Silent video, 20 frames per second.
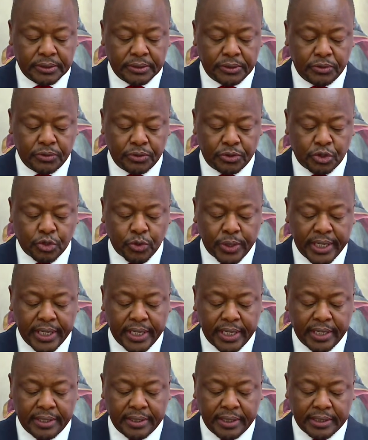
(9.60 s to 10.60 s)
do
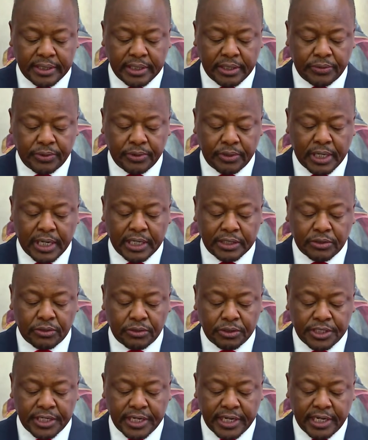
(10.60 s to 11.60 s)
swear that I will at
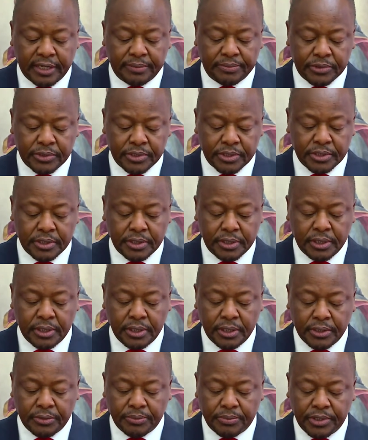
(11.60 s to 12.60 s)
all times
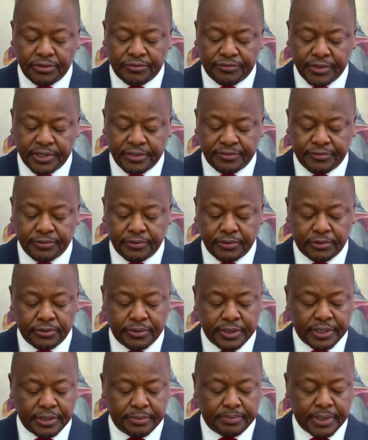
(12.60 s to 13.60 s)
be faithful to
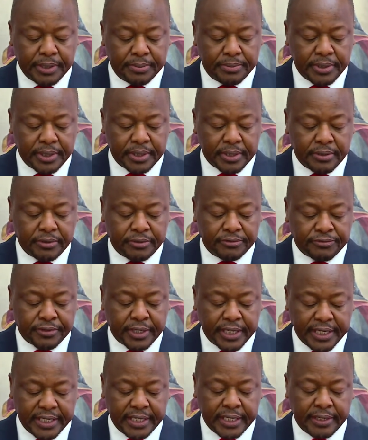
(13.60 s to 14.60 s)
the Republic of
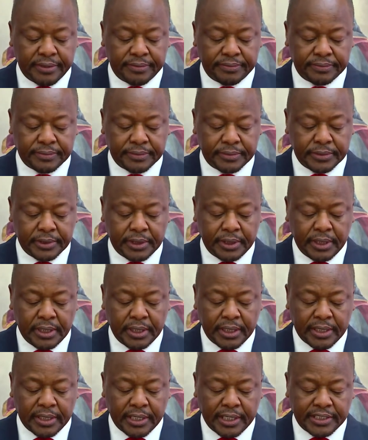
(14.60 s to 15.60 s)
Kenya,
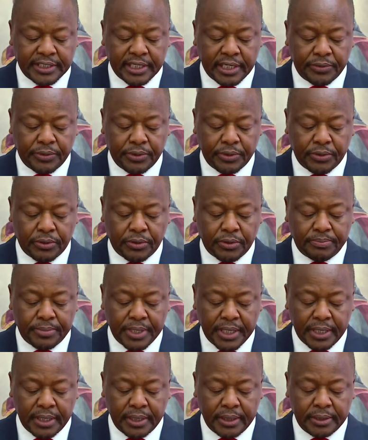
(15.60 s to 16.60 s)
that I will
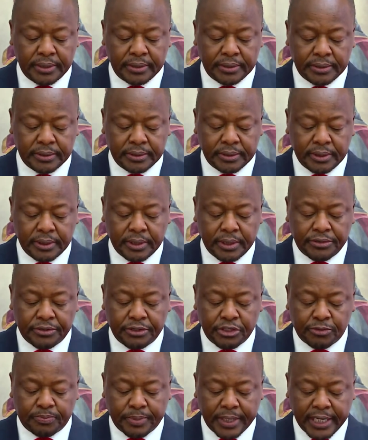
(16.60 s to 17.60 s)
obey,
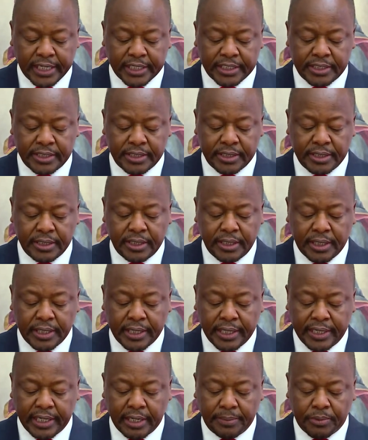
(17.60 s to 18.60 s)
respect,
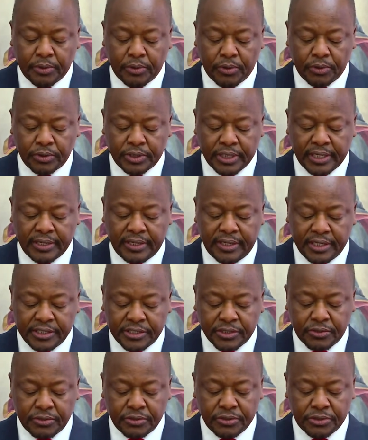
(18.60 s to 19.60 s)
and uphold
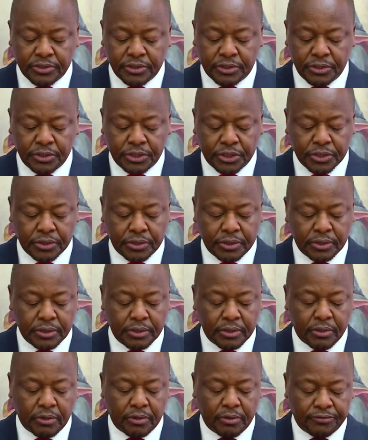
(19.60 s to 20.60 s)
this Constitution
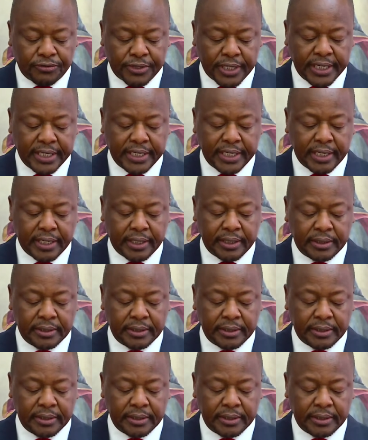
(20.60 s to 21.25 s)
of Kenya